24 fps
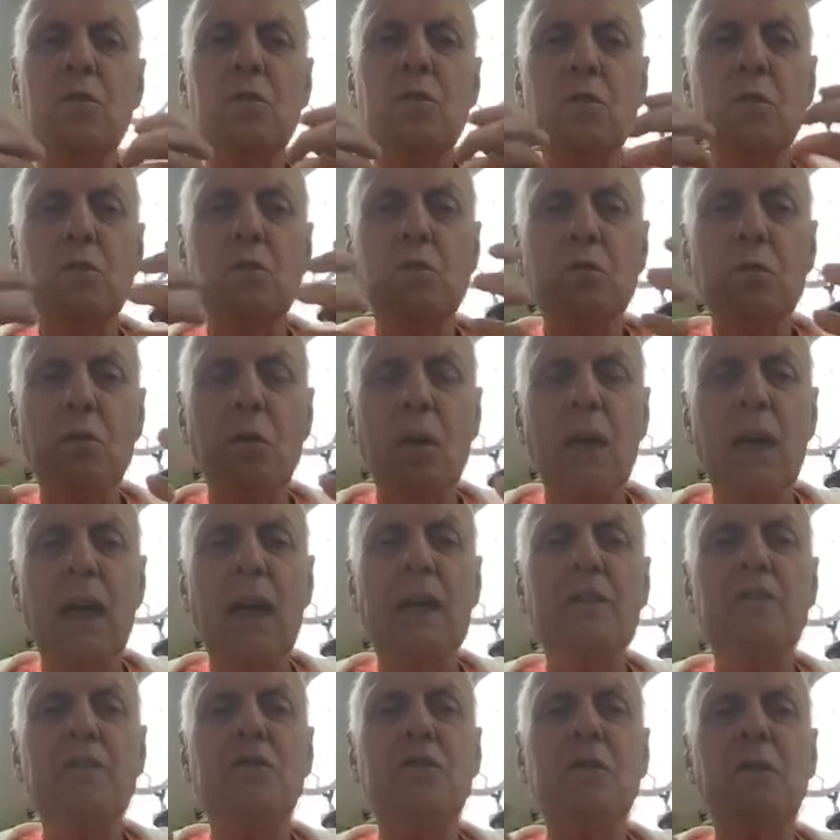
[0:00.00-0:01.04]

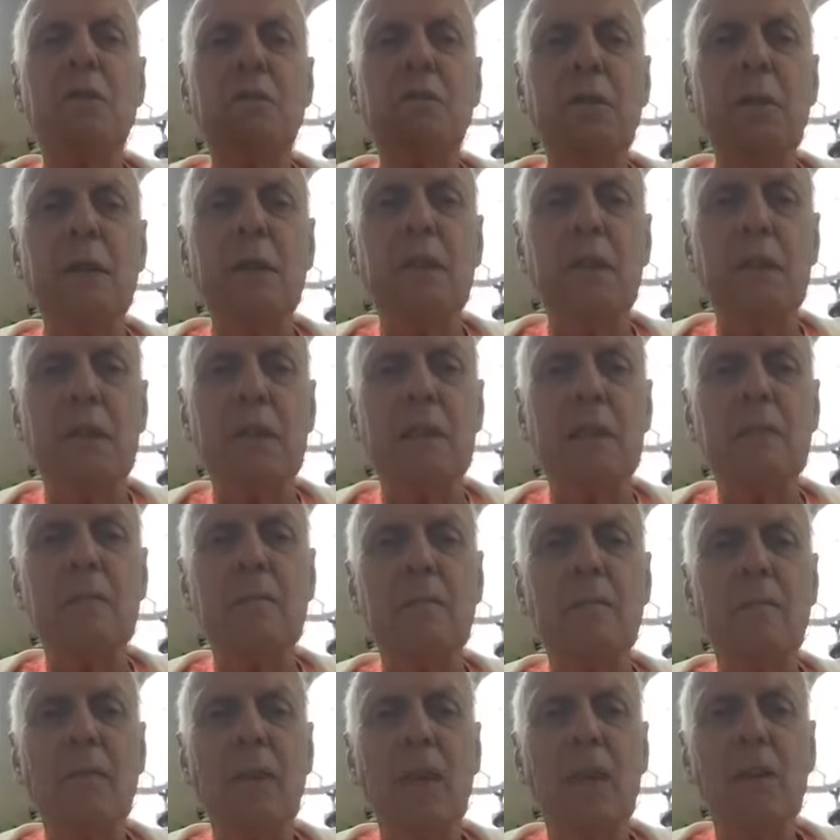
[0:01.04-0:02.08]
neutralized feeling.
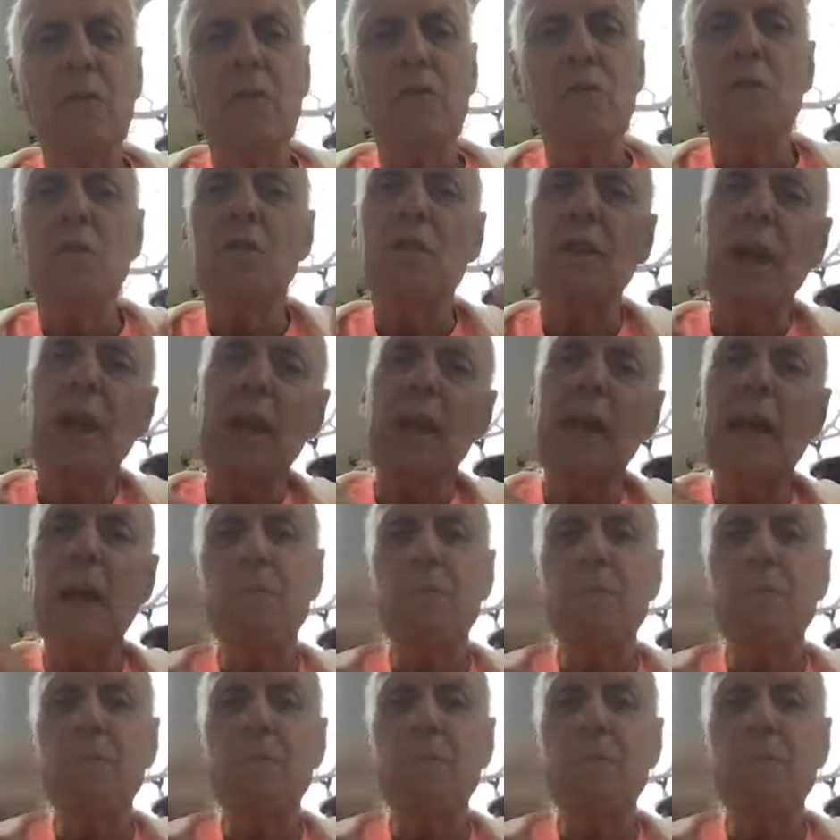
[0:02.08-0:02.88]
Mm-hmm. So you're not mm-hmm.